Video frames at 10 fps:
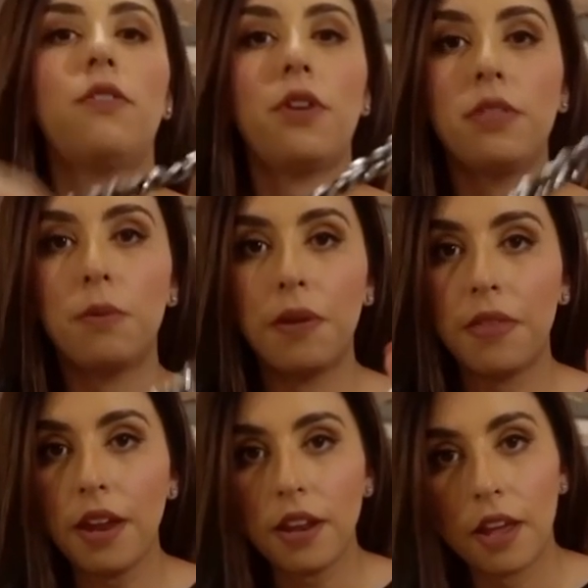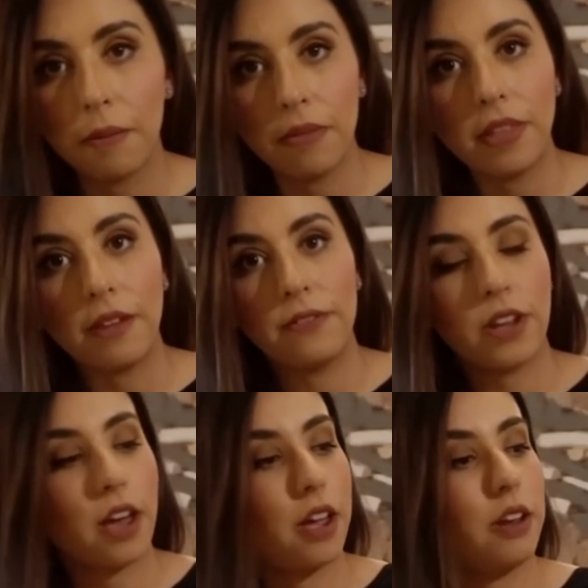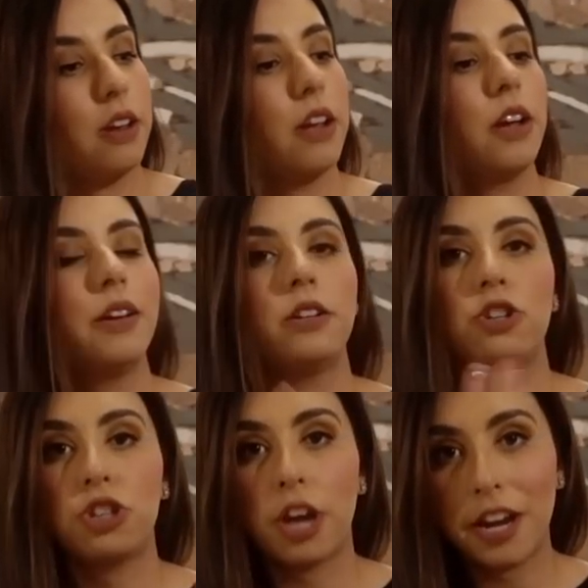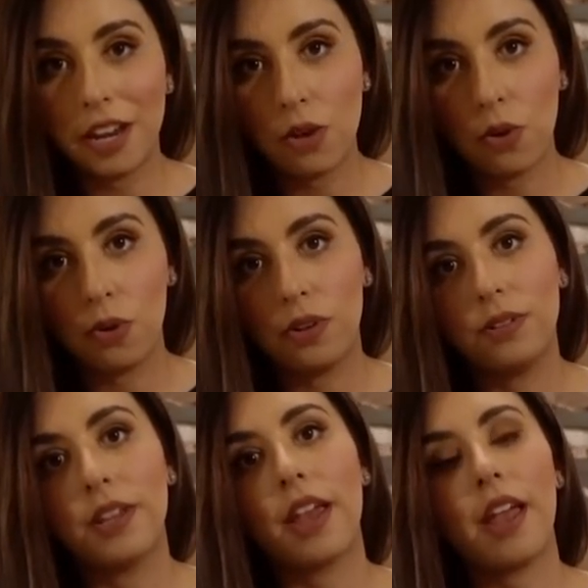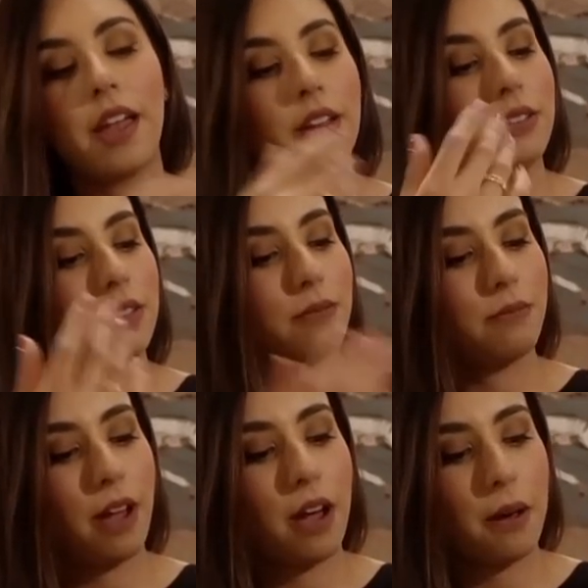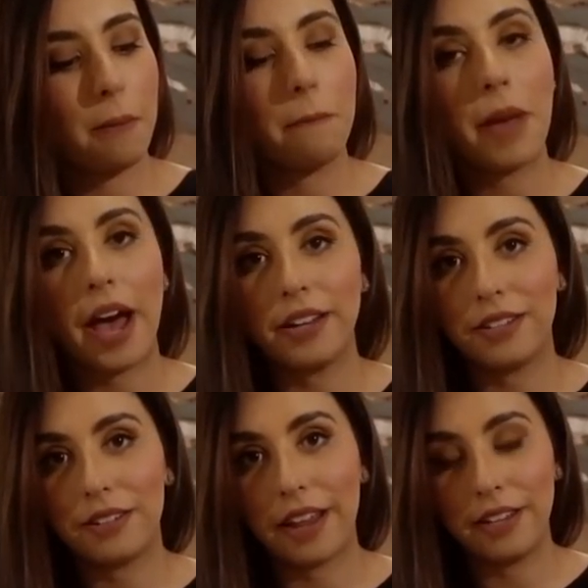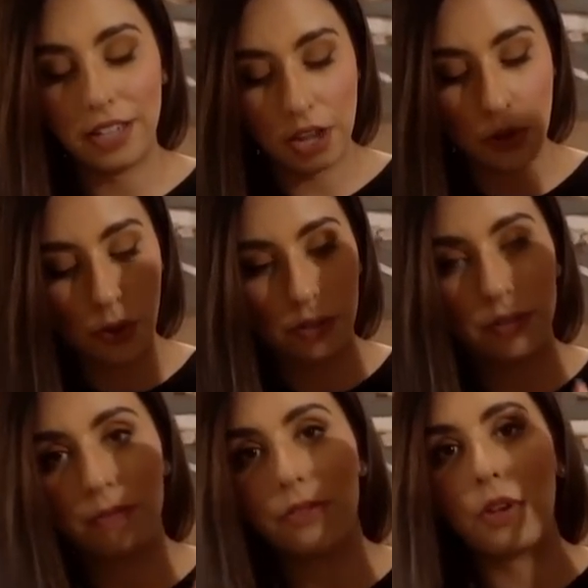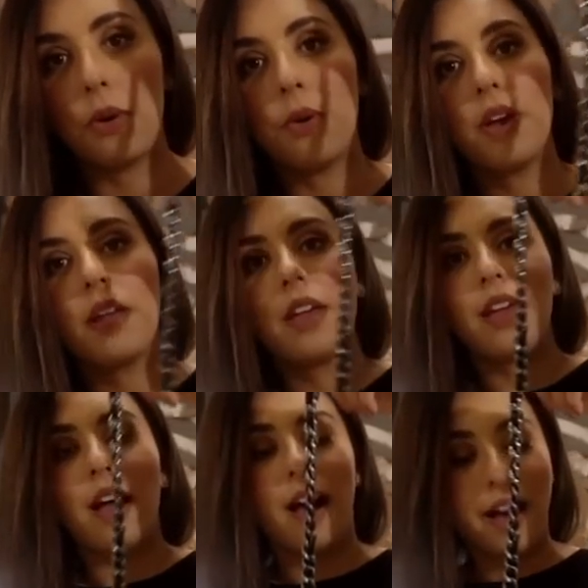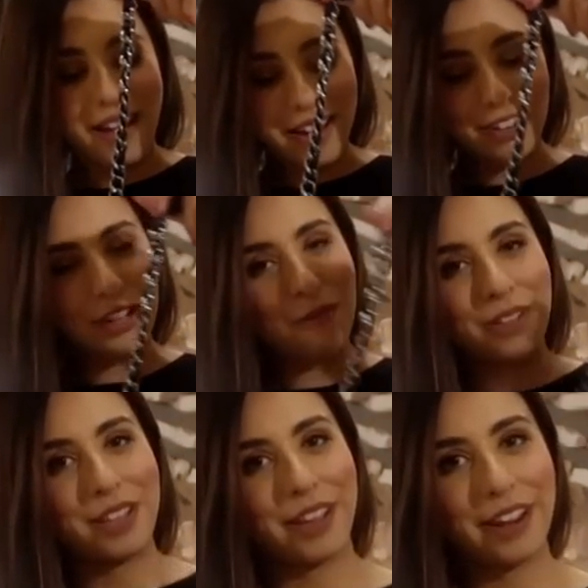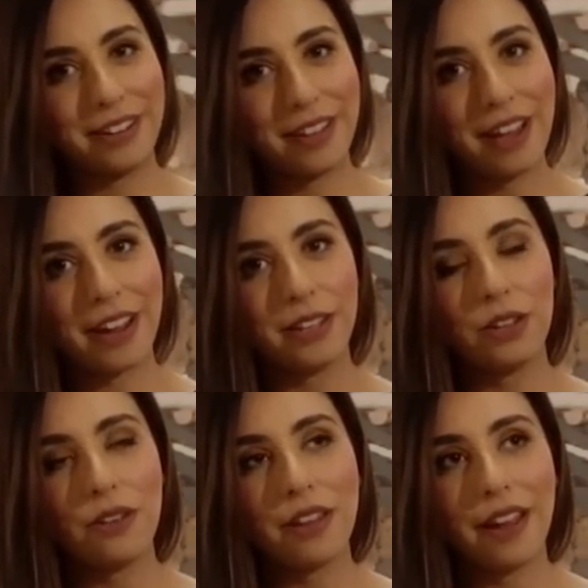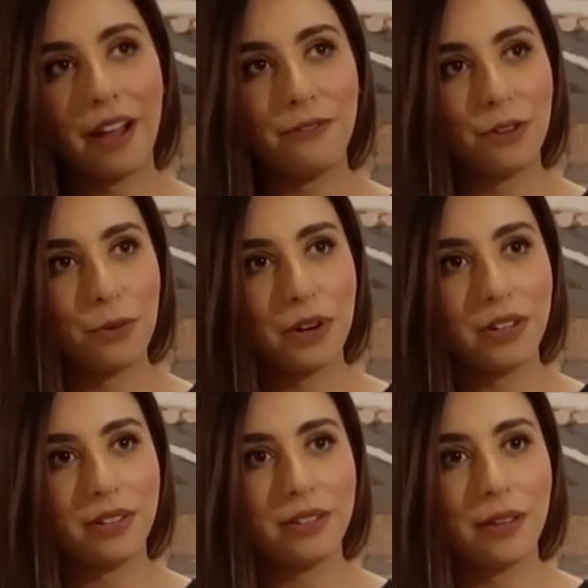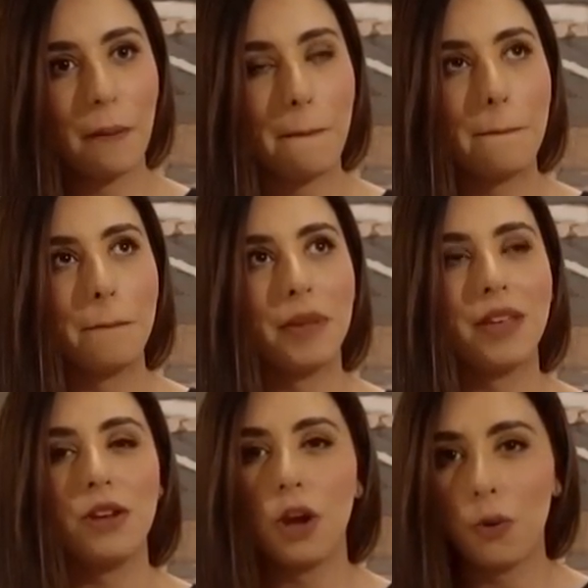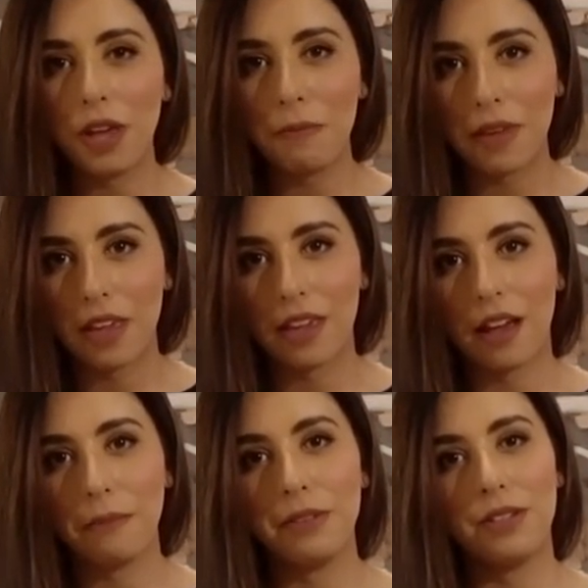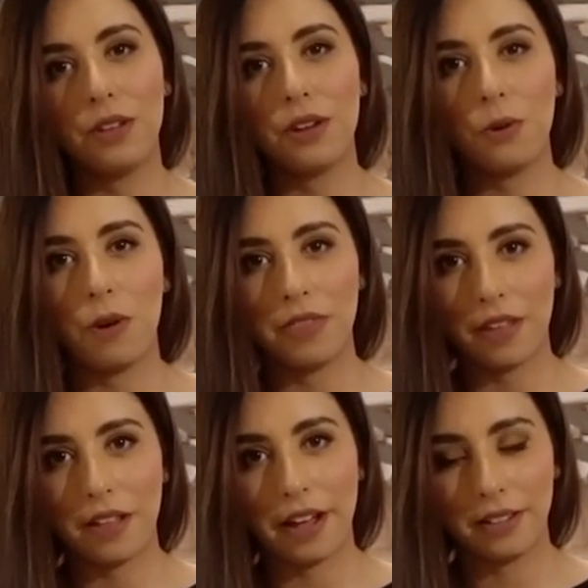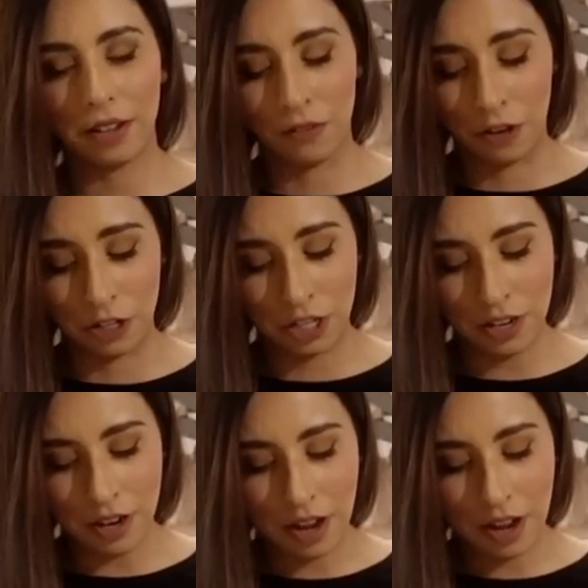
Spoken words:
and the ruthenium, they've done shiny gold and matte antique gold. So I actually really liked that. I saw that afterwards. But then knowing me, I'm still going to want the classic version.